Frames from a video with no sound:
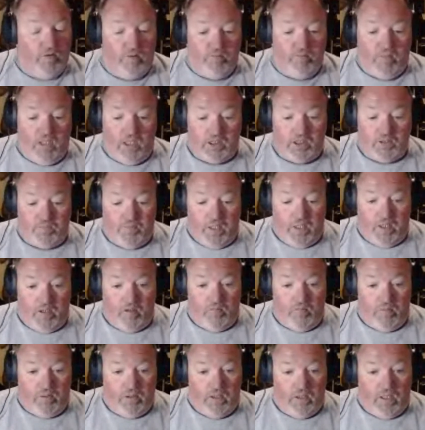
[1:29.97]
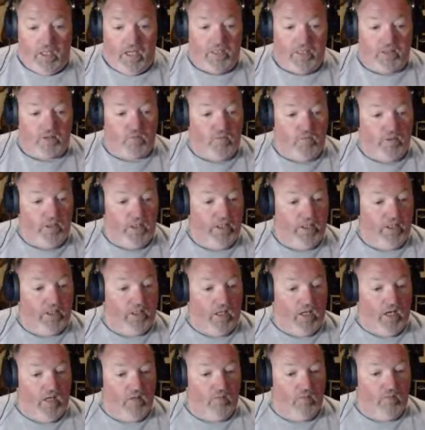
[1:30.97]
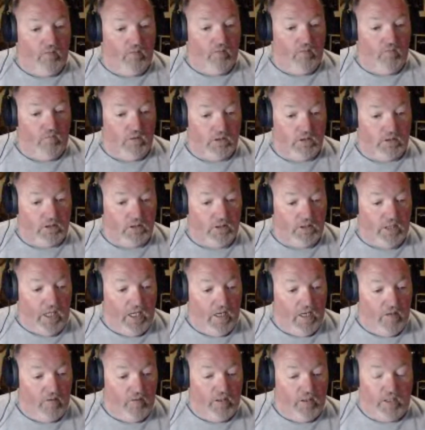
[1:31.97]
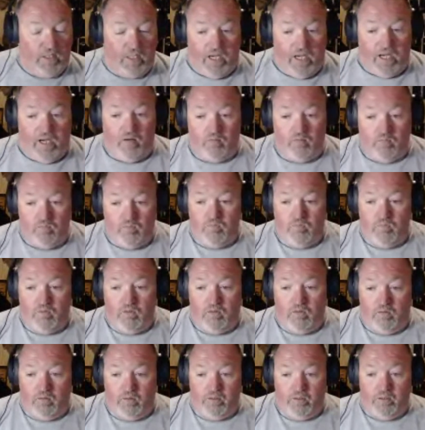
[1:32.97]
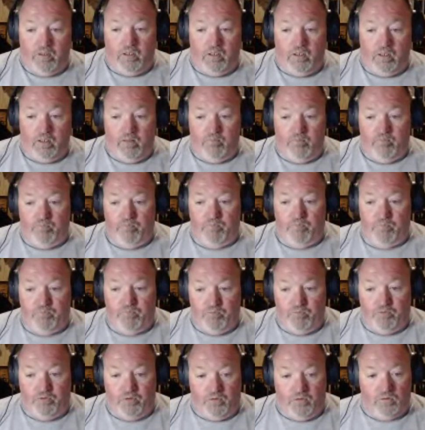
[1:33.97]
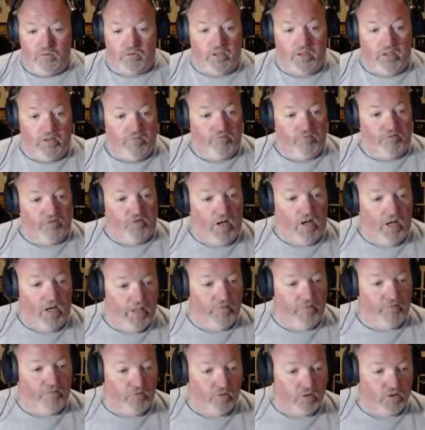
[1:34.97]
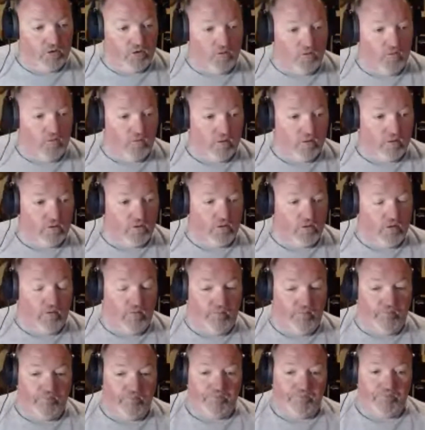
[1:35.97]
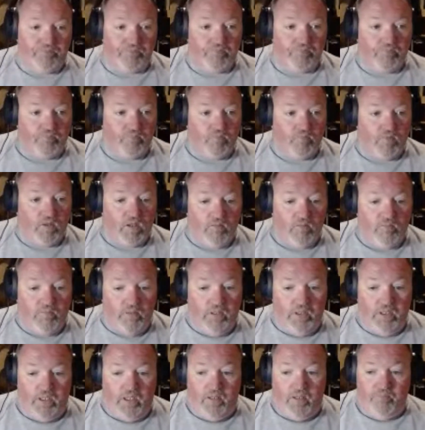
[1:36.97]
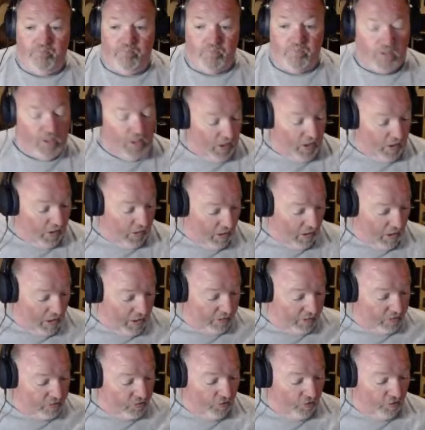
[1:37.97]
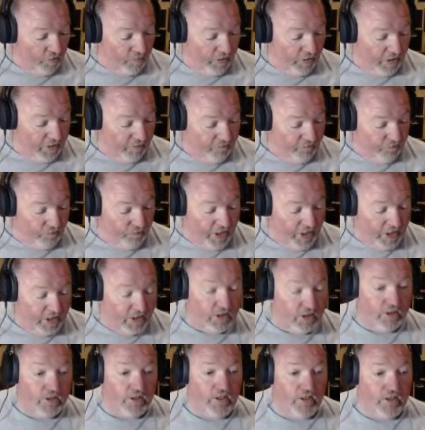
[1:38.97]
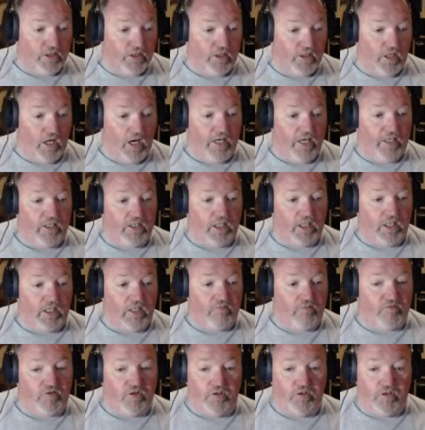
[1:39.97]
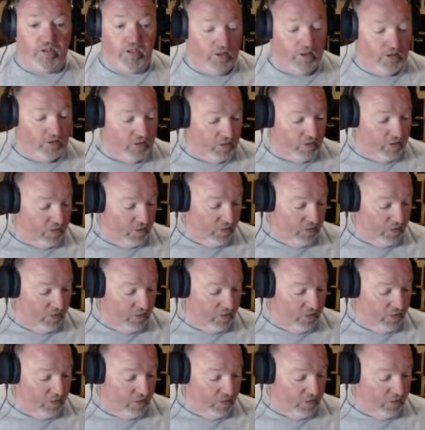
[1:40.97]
feeling much better, but last week I was down and out on Thursday and Friday for sure. So, but got a lot of tournament information tonight to give to you.